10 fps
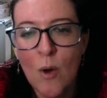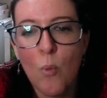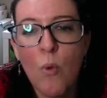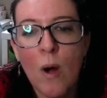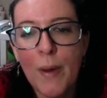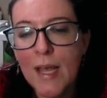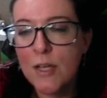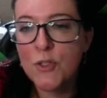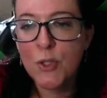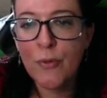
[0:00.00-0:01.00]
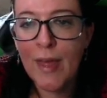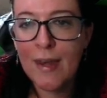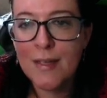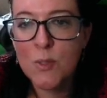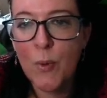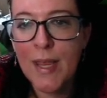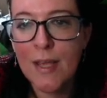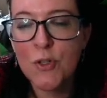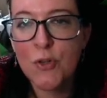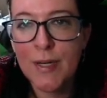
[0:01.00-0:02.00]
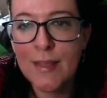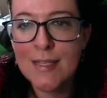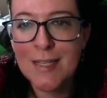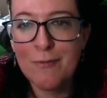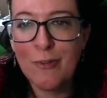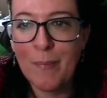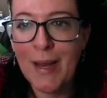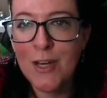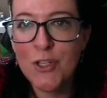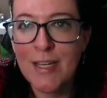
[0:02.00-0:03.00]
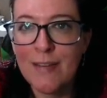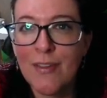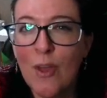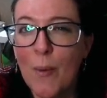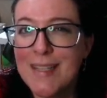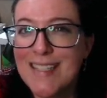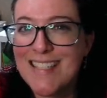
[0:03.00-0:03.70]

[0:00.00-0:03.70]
What we can do then is we can treat this information, even though it's